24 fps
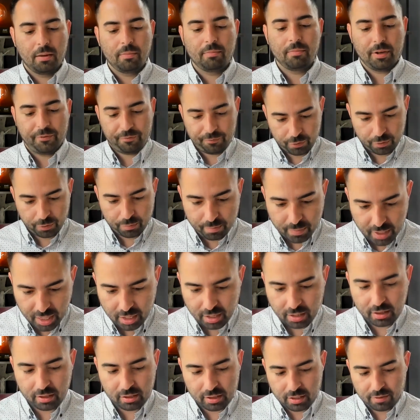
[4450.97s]
But for
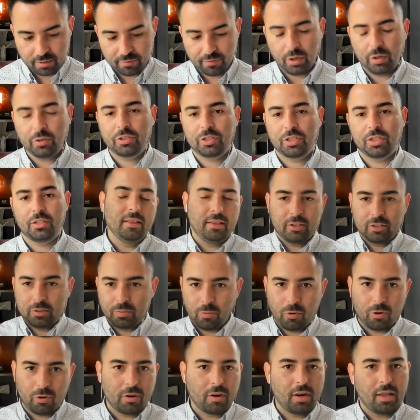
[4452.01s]
me, the devotion, there's
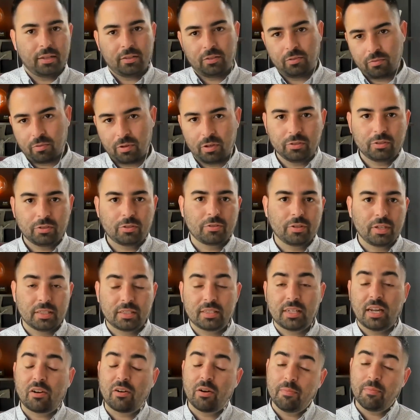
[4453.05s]
more like the rosary,
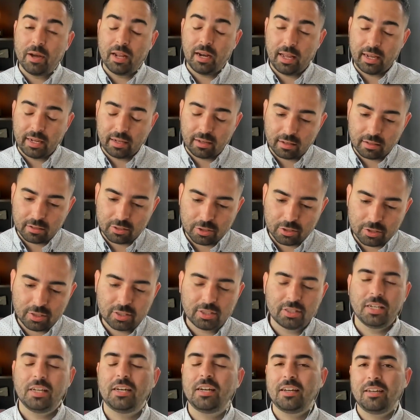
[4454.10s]
etc. But like
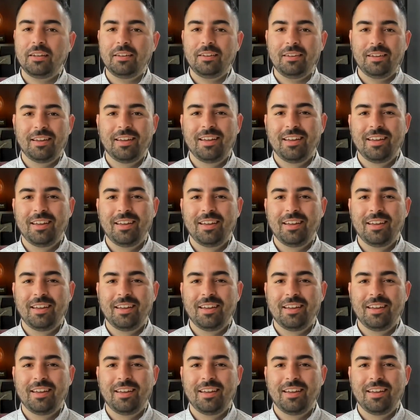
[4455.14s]
just sitting,